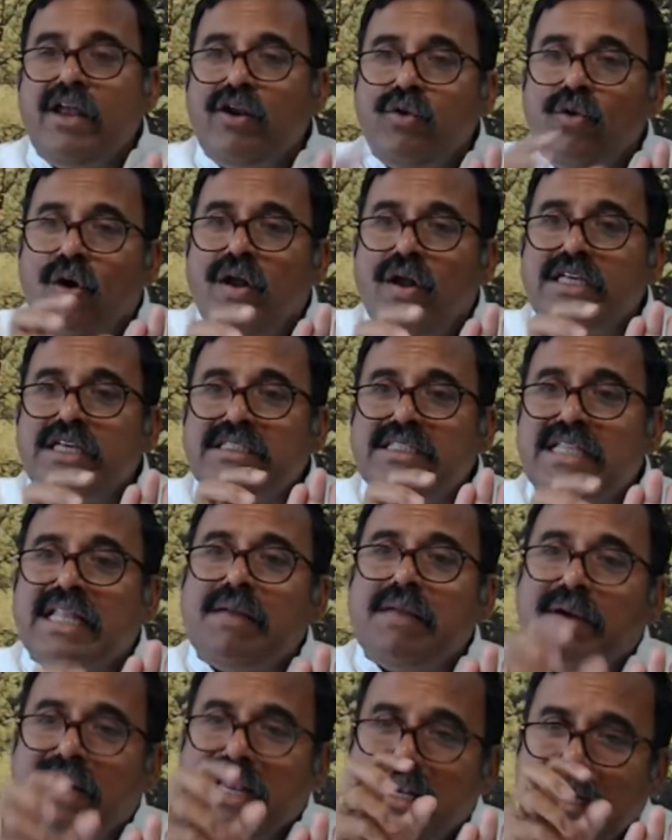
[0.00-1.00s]
Known is
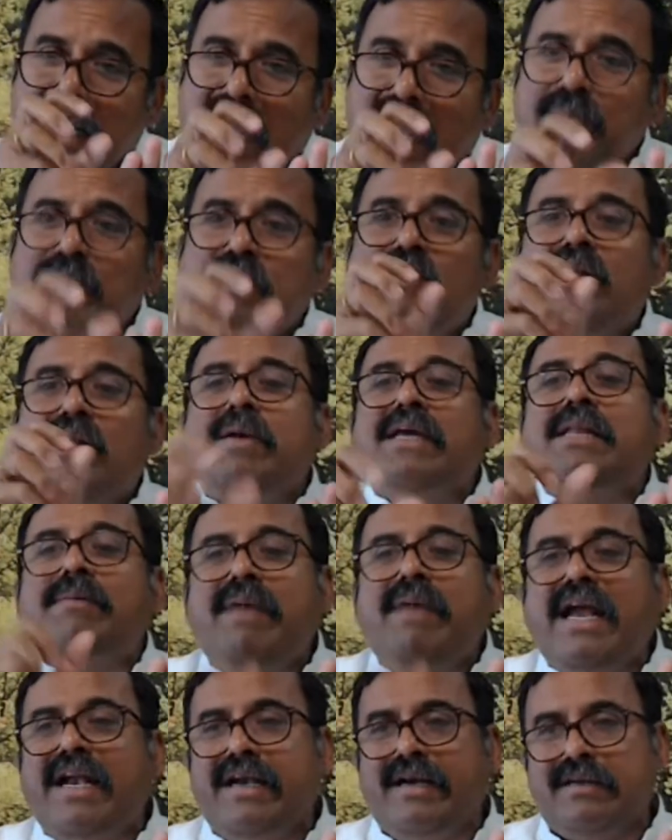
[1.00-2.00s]
nothing but a name given by the
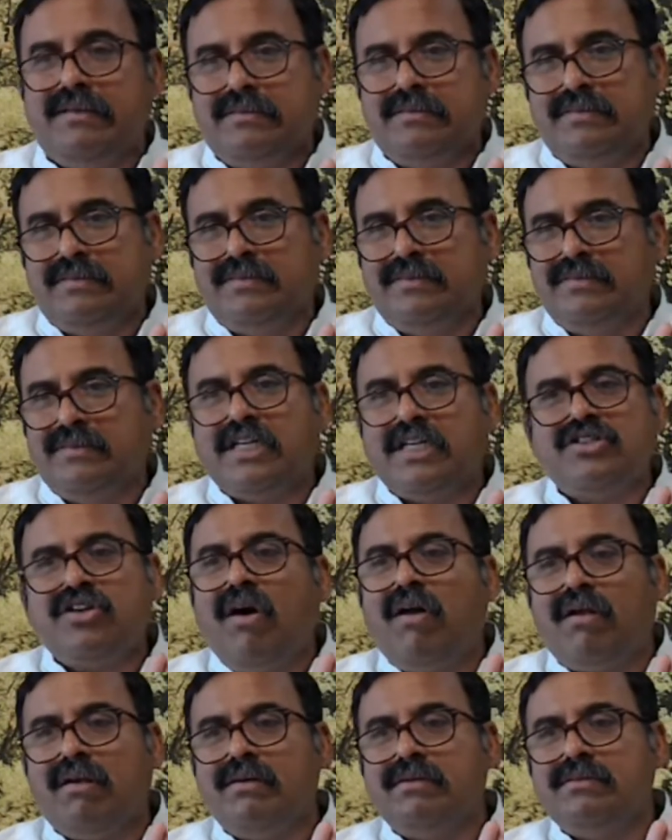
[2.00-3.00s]
mind. That's
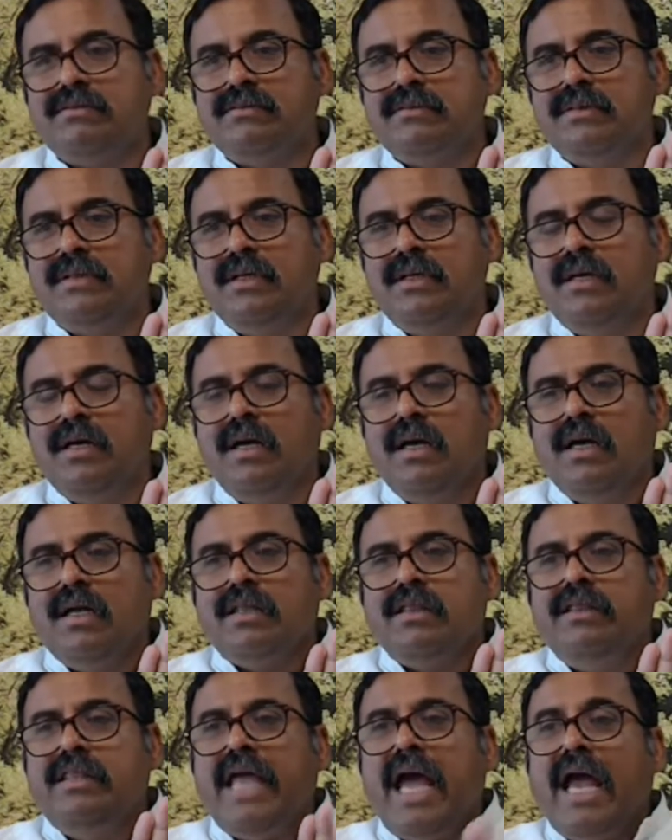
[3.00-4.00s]
all.
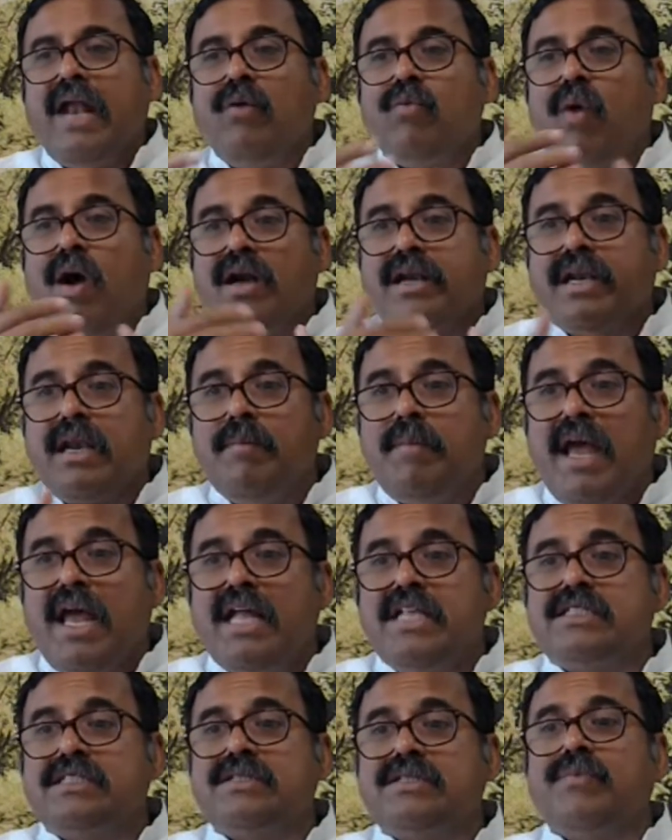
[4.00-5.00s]
Then what
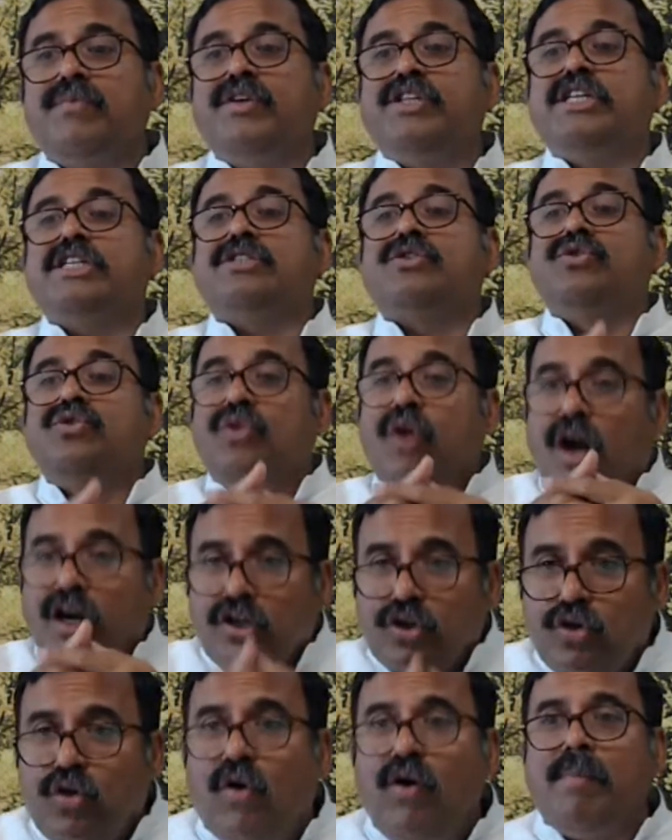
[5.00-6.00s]
remains, which is
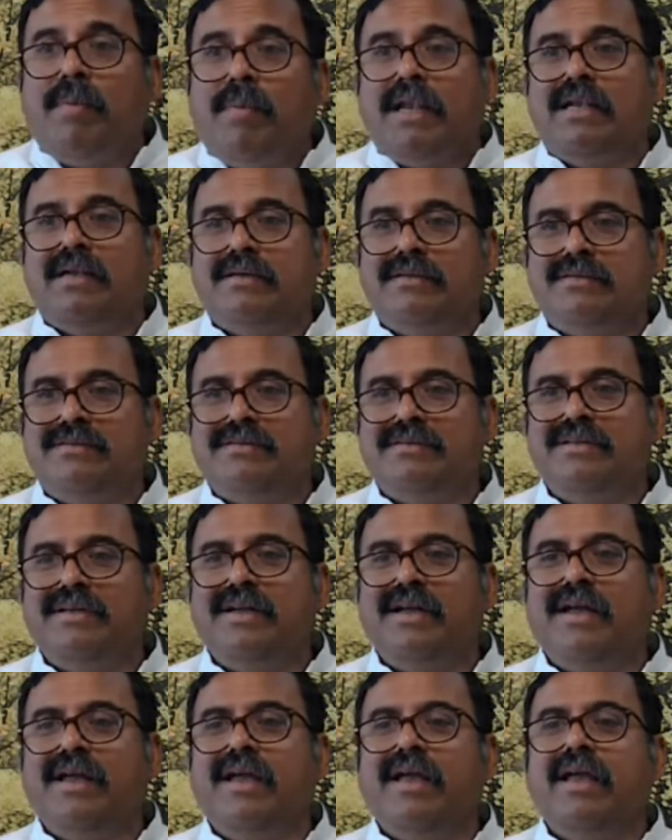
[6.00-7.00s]
not knowable,
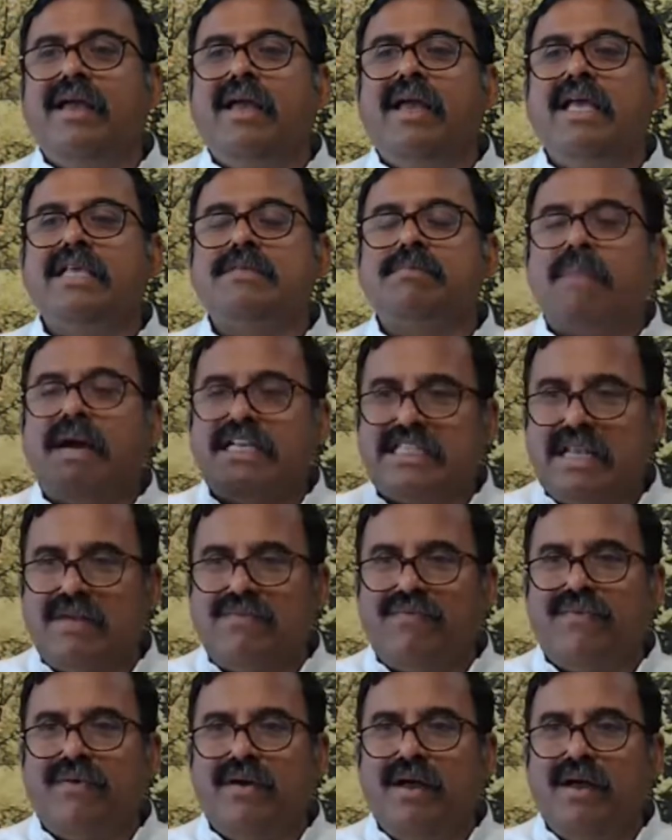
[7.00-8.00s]
is
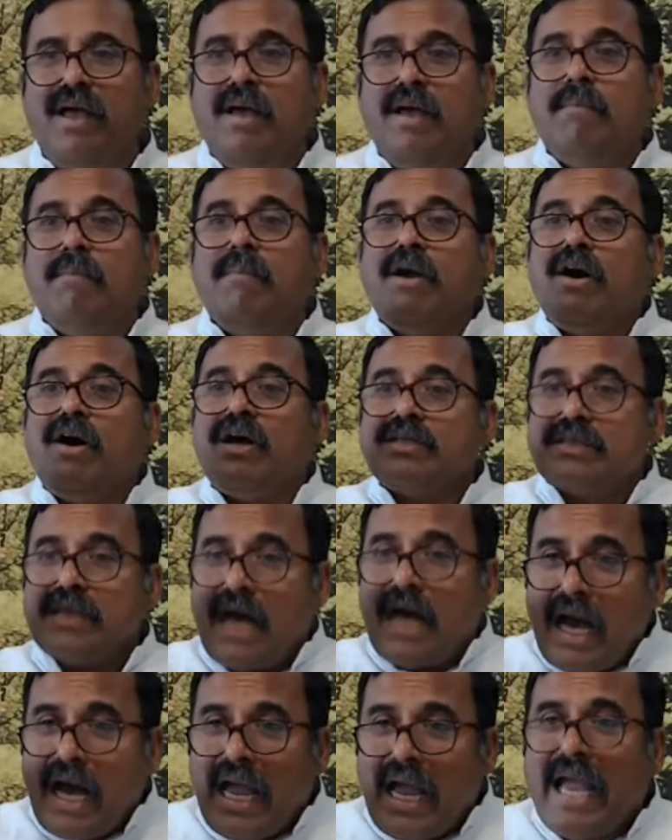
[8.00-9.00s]
myself, because
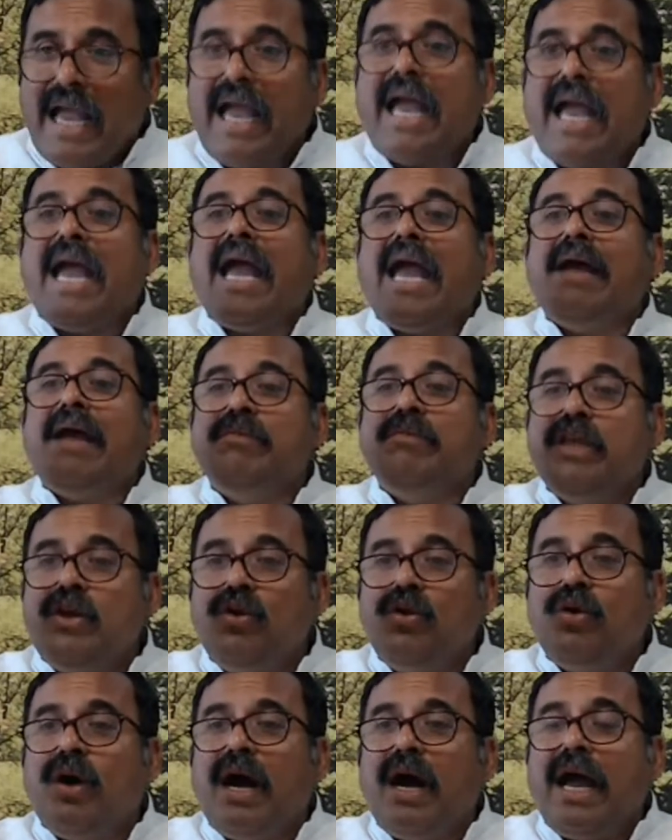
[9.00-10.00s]
I am
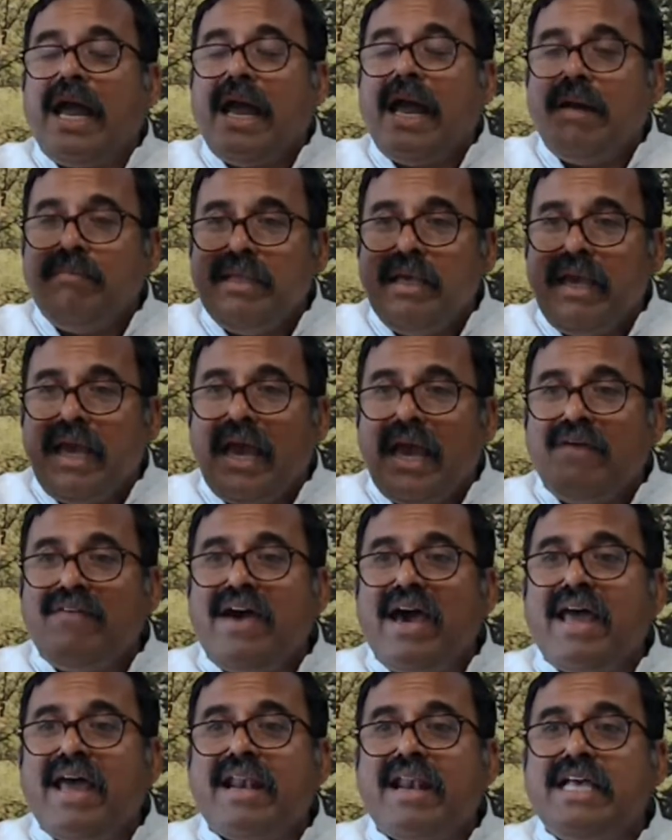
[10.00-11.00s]
the
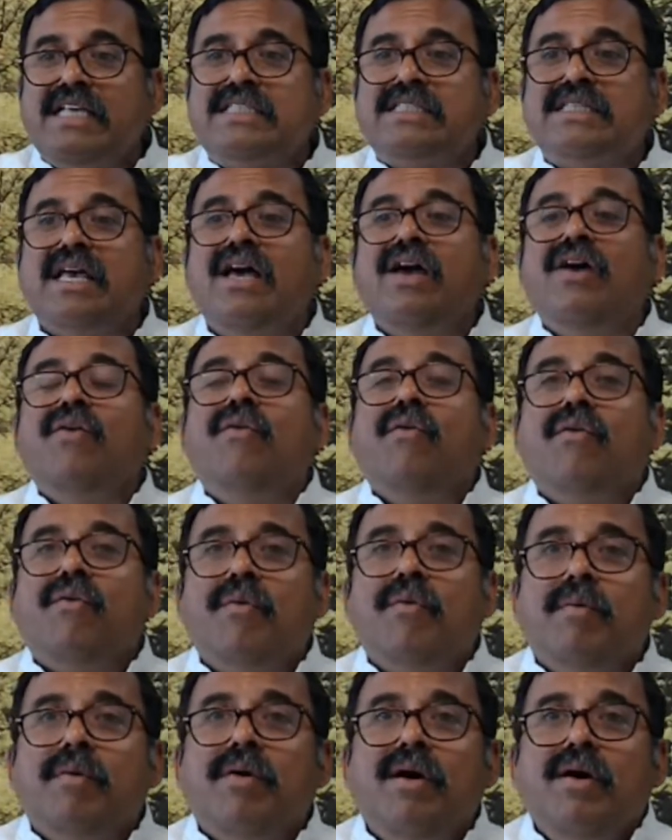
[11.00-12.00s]
awareness
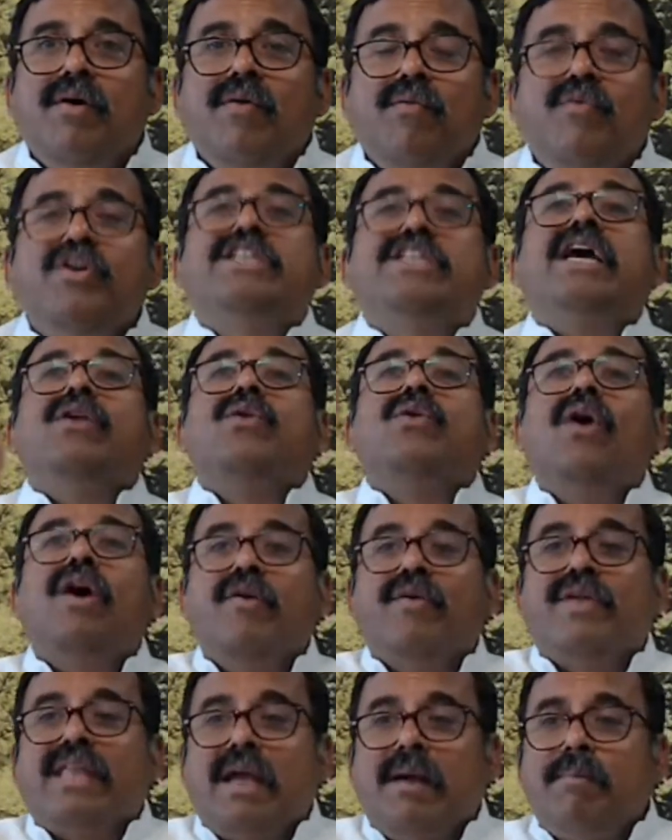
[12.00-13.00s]
which can know
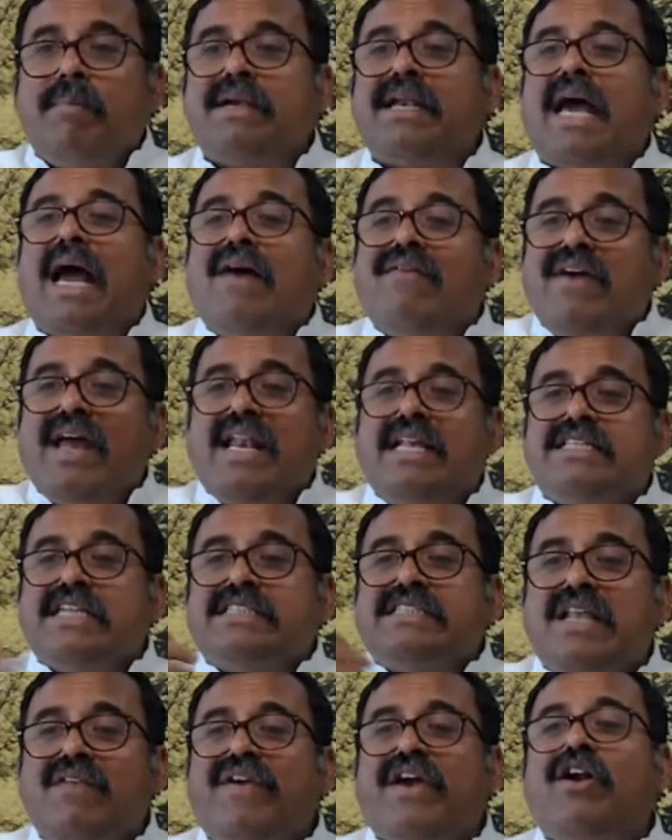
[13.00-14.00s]
everything, but awareness
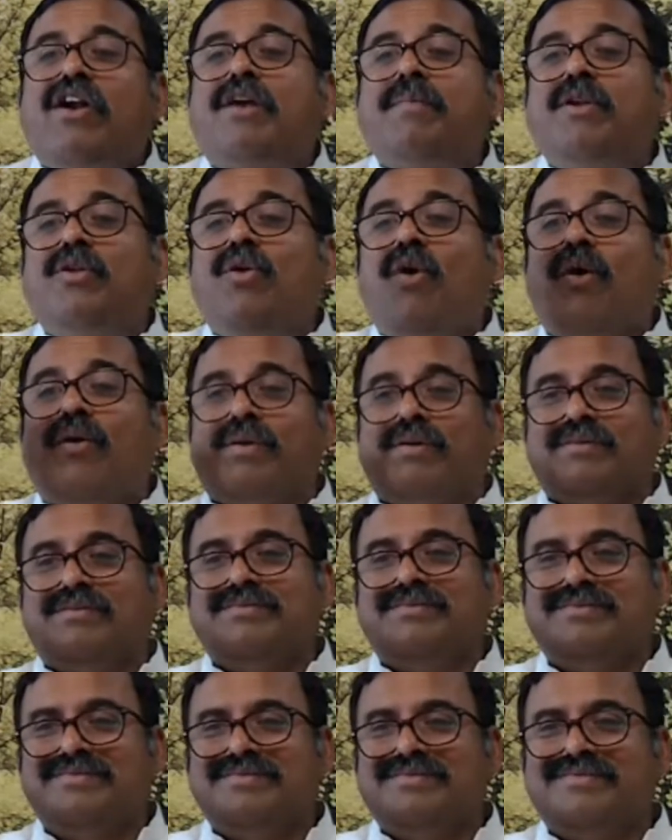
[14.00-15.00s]
itself cannot be known.